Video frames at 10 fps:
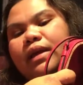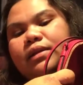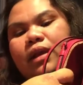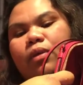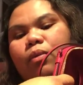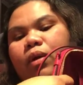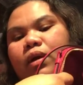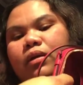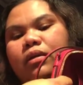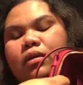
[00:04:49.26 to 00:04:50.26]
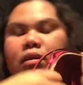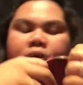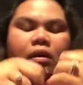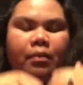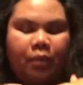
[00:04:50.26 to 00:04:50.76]
has like one
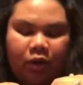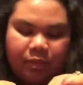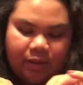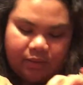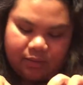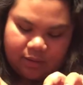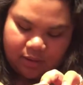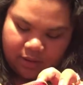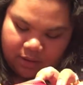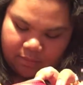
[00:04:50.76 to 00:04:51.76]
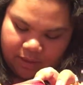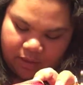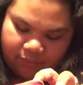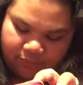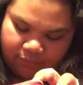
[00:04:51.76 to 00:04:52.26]
compartment
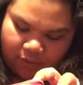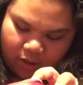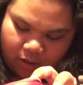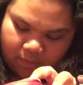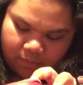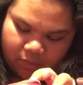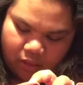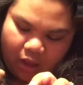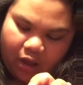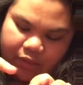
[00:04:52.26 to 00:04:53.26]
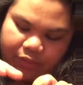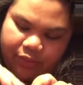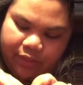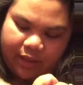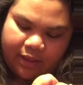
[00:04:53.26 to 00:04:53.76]
made of
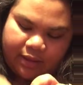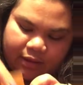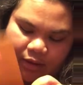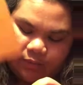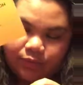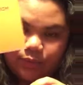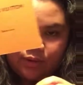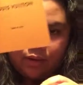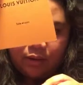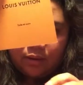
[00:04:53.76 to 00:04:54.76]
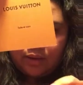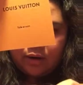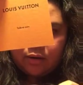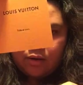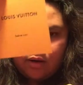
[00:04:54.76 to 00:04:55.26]
cloth, and it comes with a
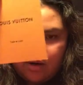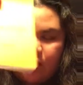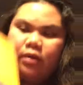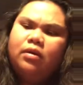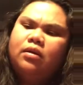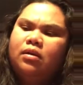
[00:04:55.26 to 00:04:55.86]
care card.